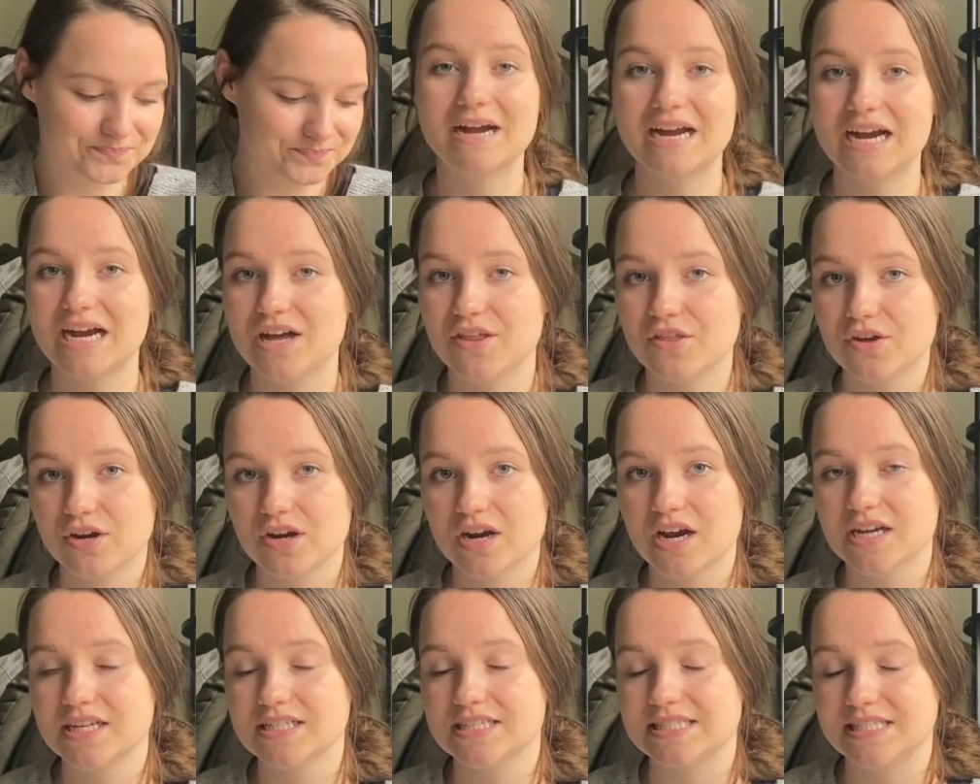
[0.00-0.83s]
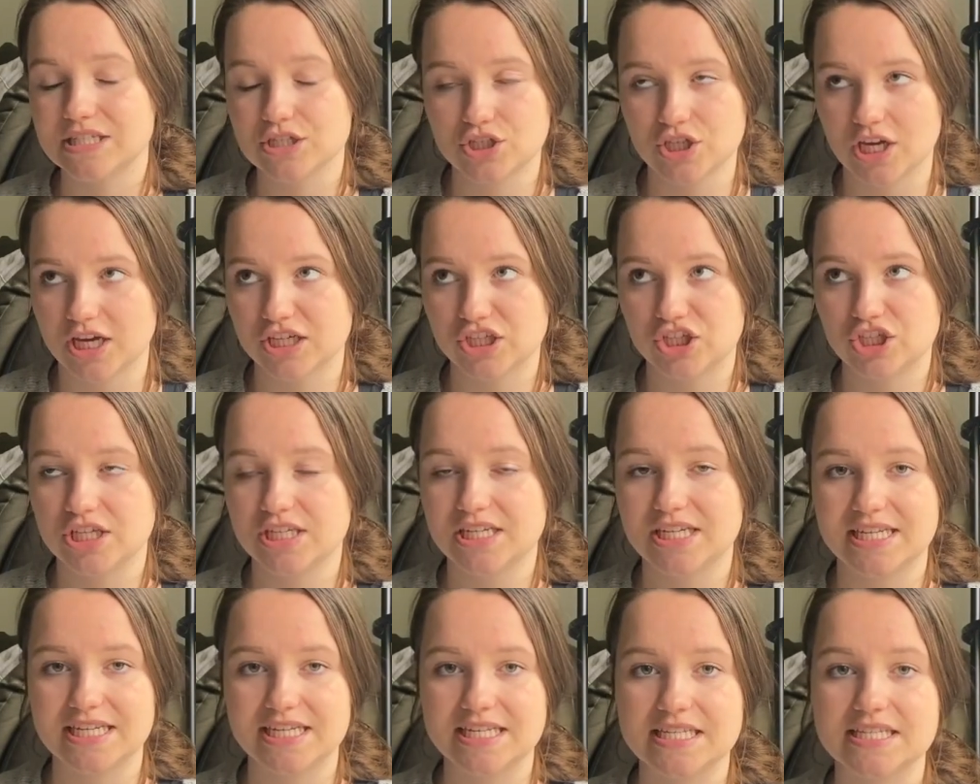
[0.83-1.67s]
My other
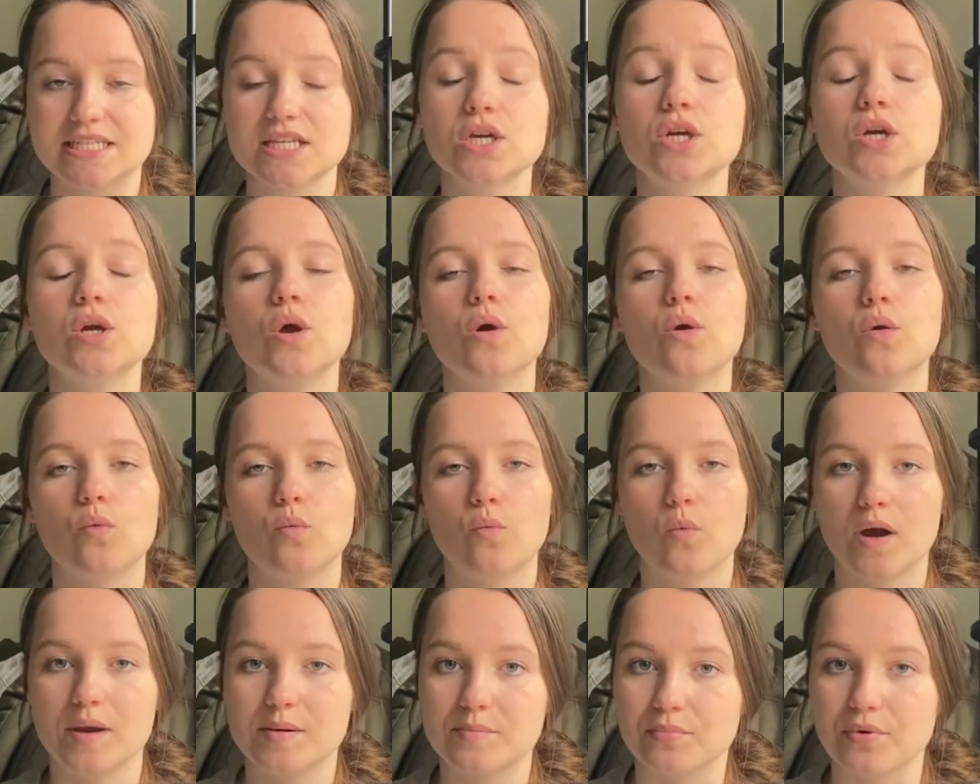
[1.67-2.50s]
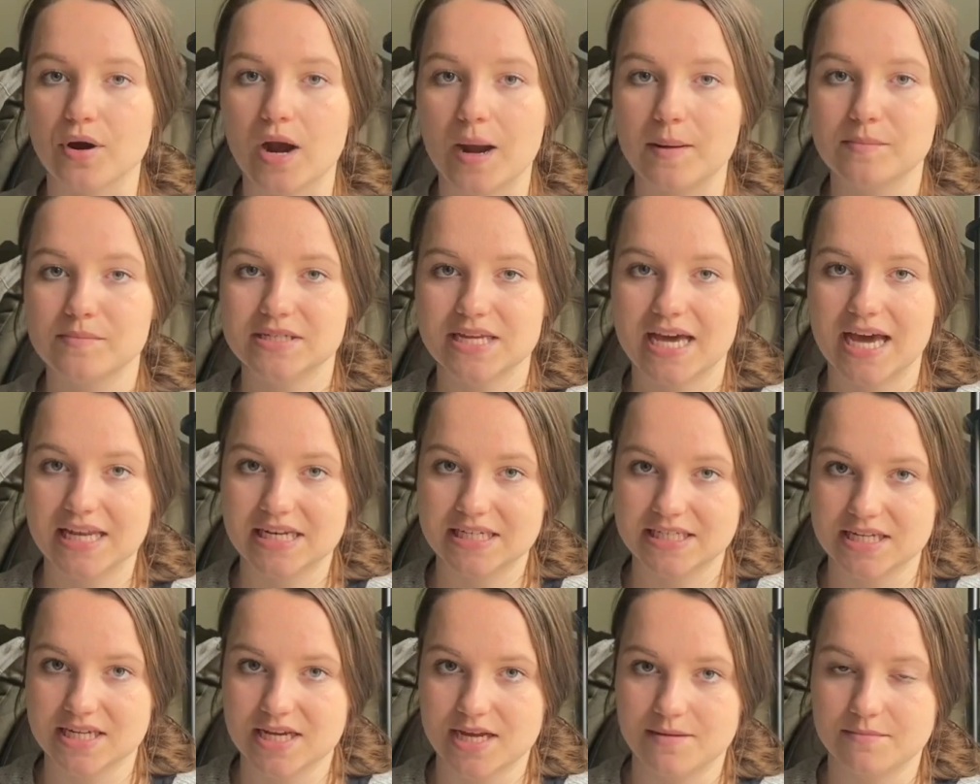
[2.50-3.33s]
suggestion is one prompt at
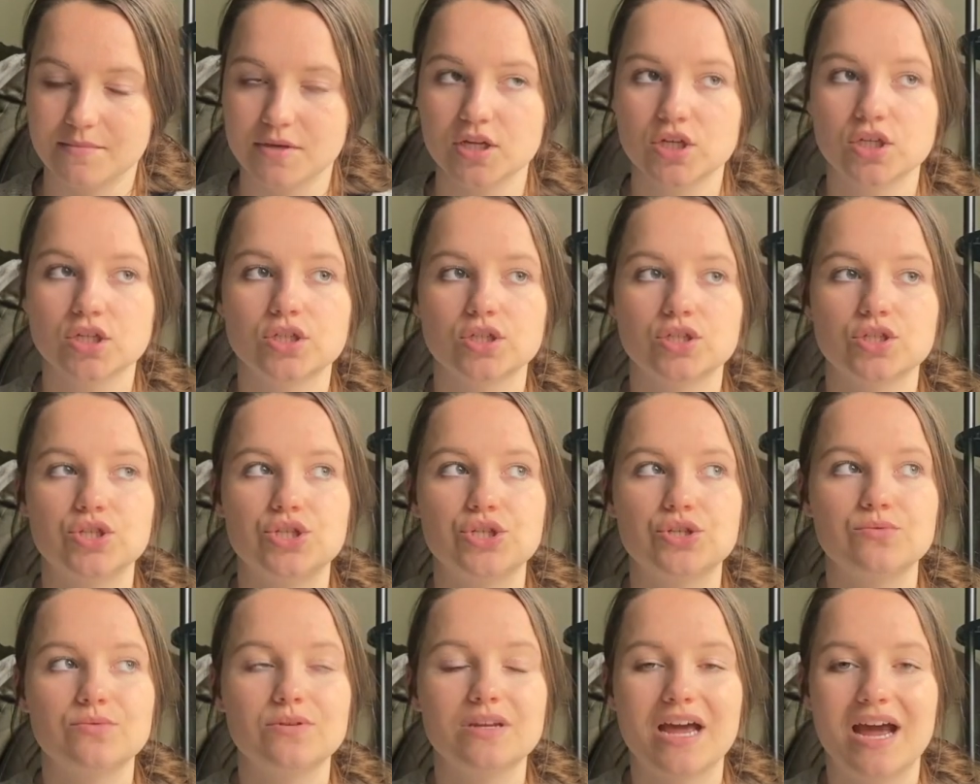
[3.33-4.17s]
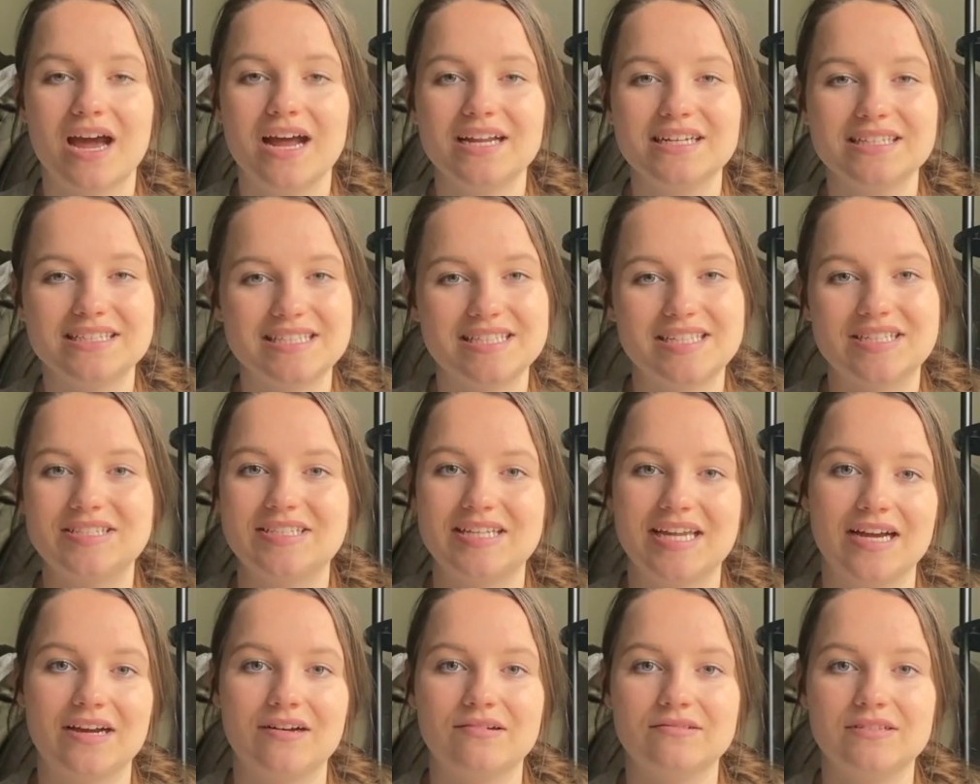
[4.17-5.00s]
a time. Do not sit
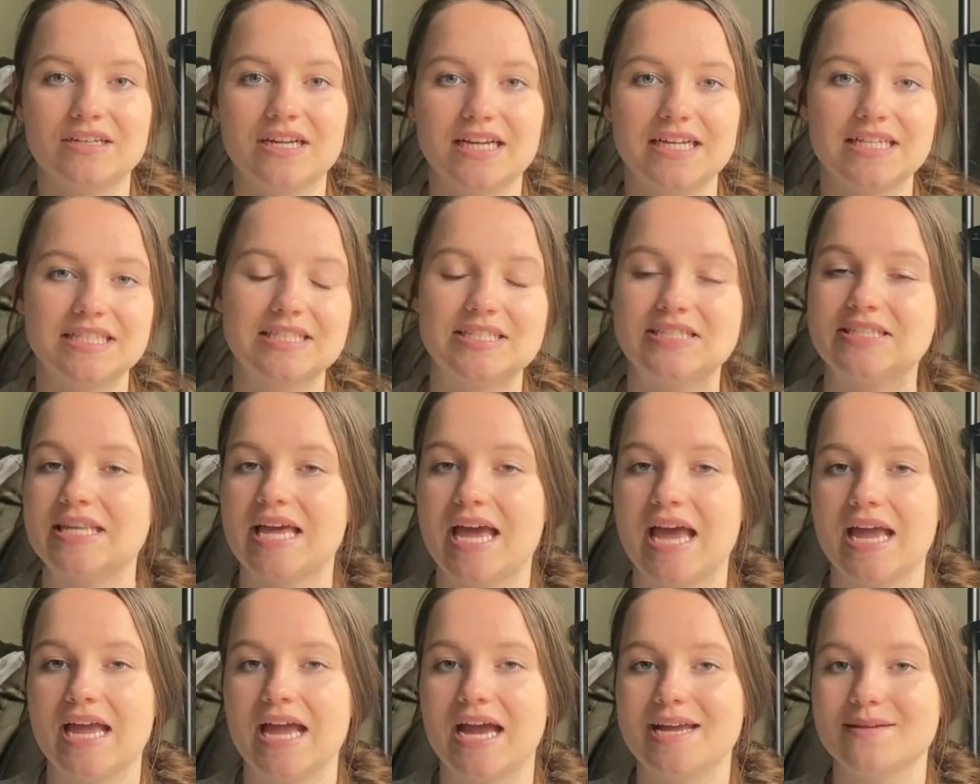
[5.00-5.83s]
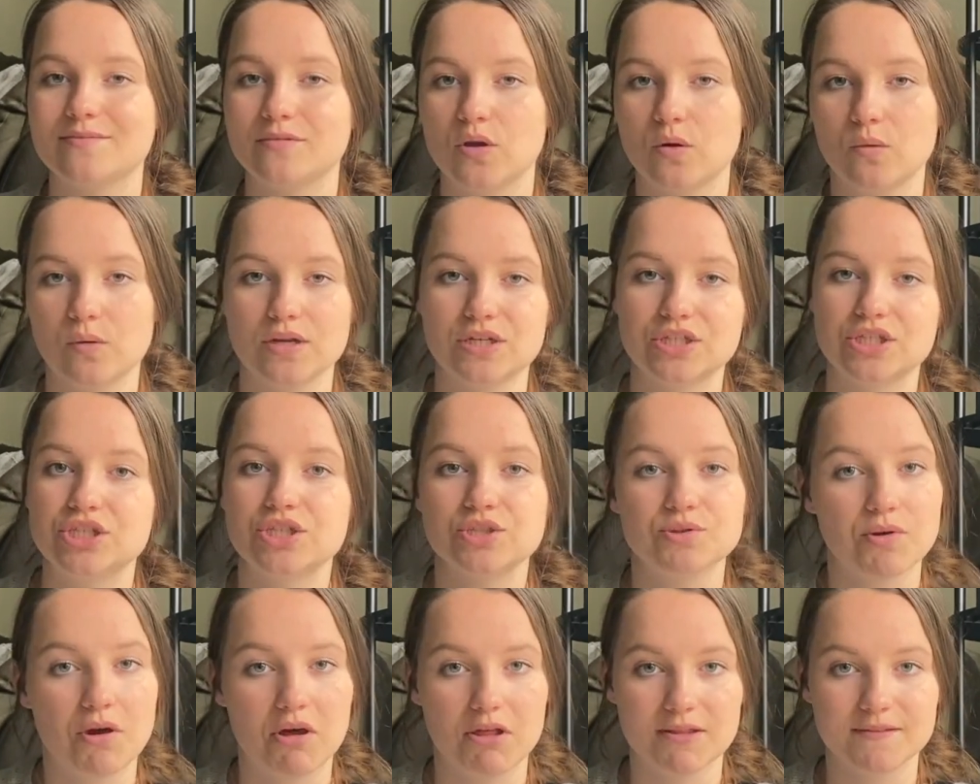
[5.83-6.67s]
down and say, I'm going to
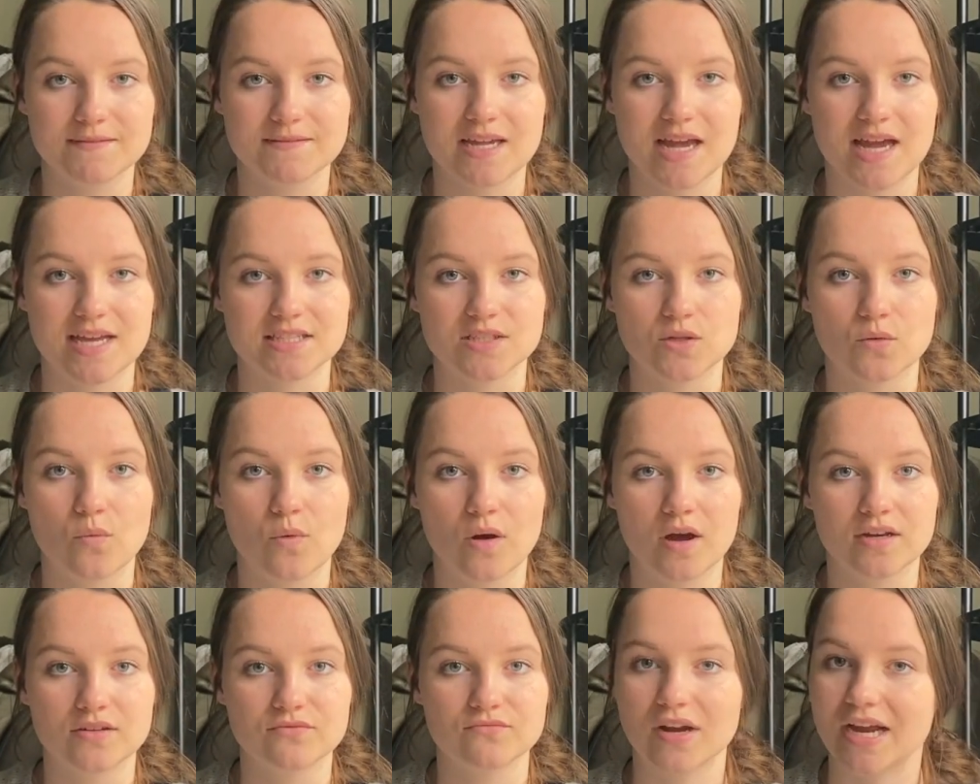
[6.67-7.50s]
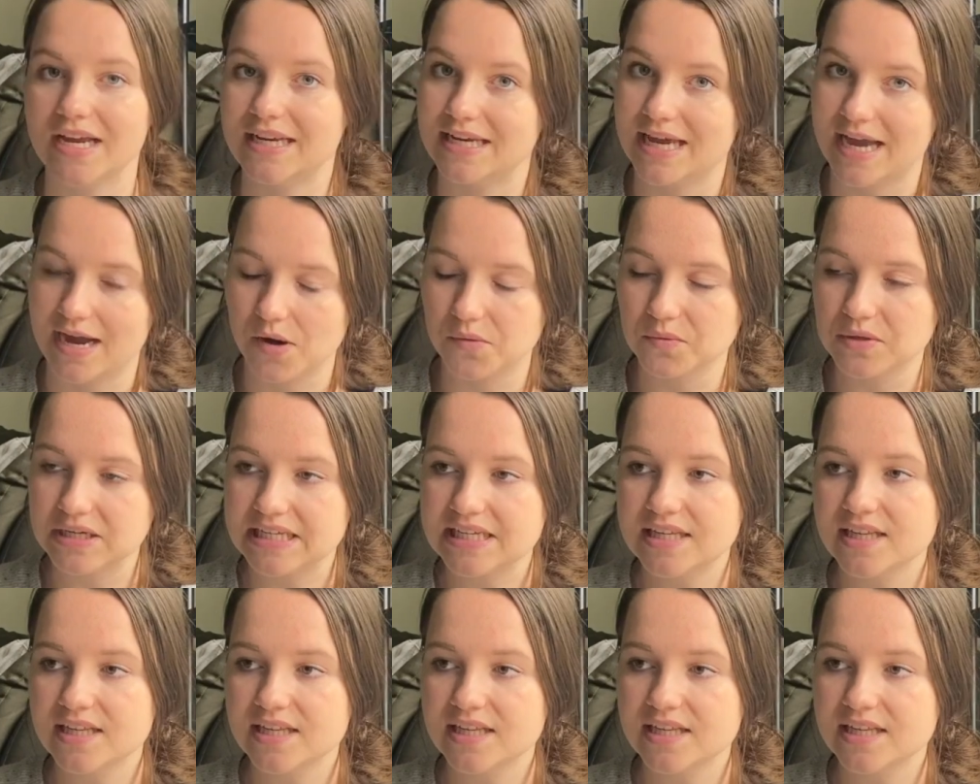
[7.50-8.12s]
do all of task 1 right now.